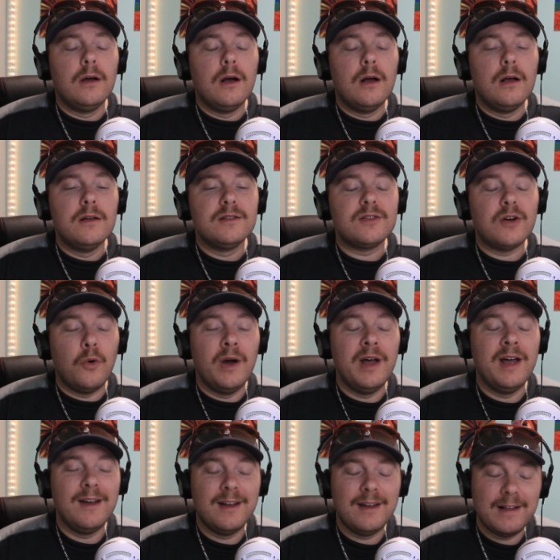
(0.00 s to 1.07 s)
so
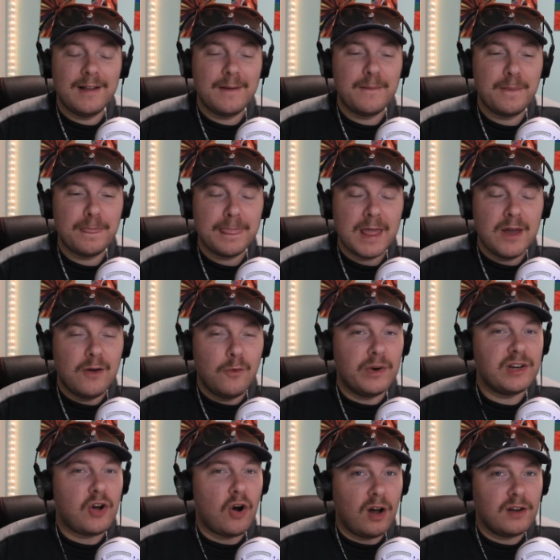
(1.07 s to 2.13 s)
when
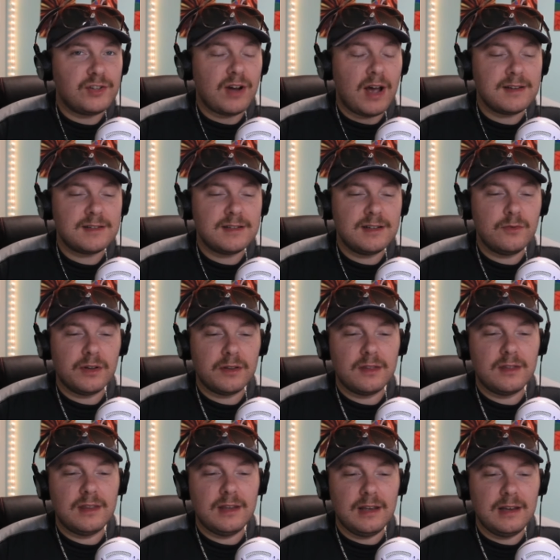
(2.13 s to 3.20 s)
contrasted with
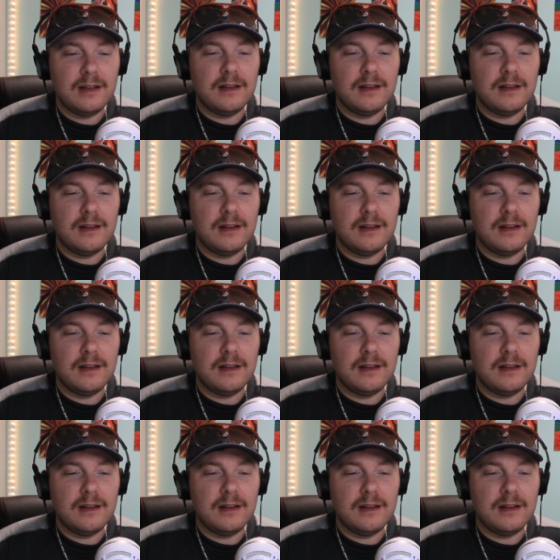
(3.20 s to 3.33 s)
the